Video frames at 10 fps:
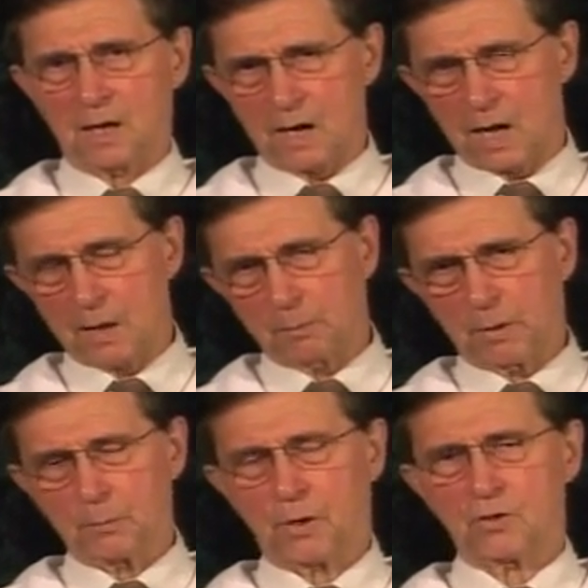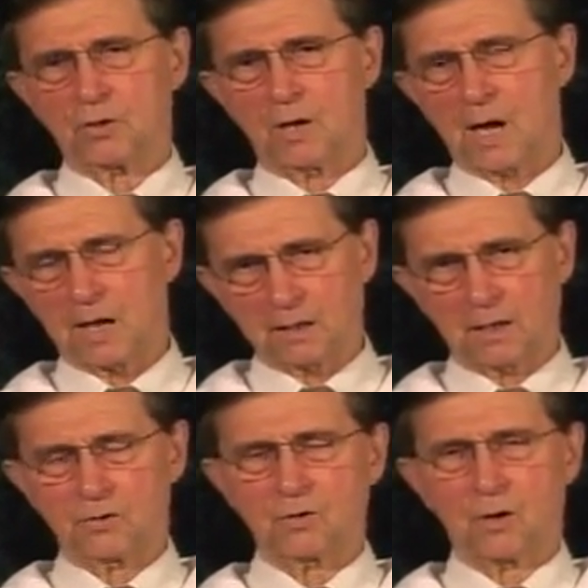and high blood pressure and high
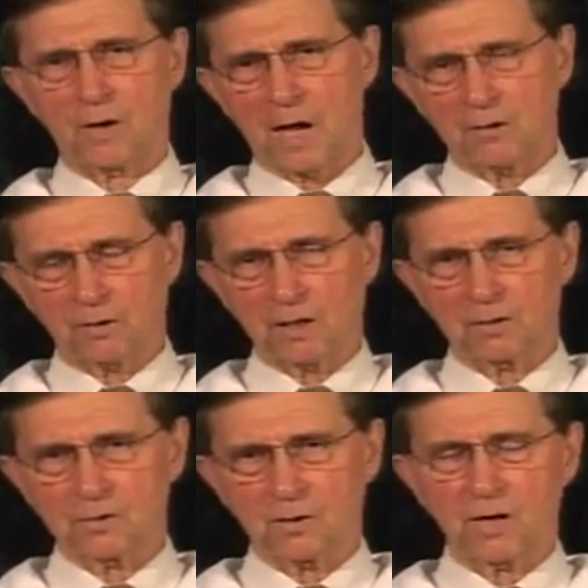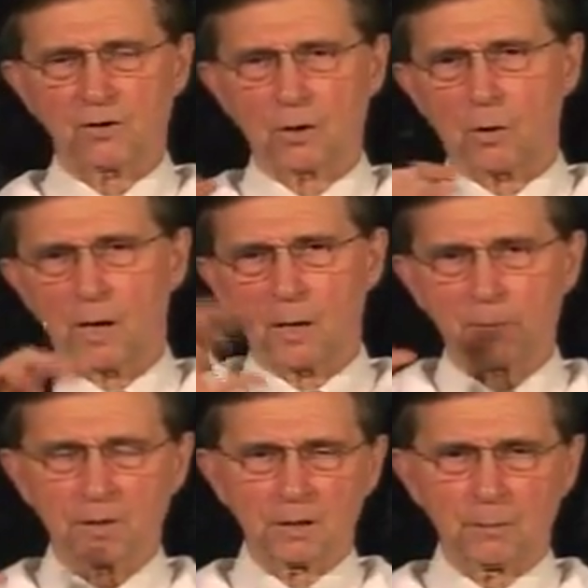cholesterol and high triglycerides are going
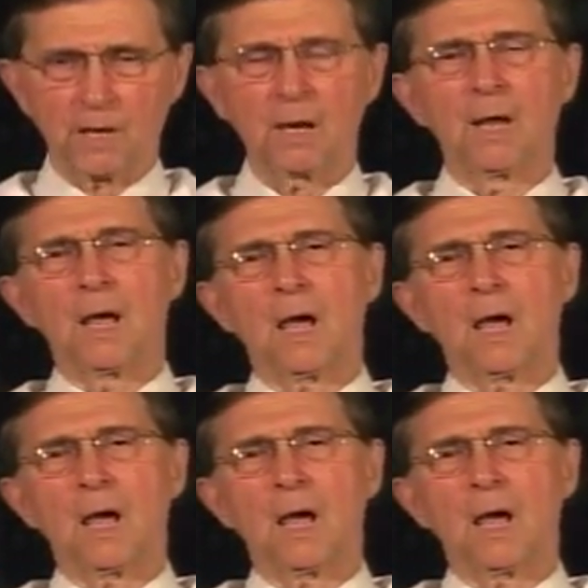up a little bit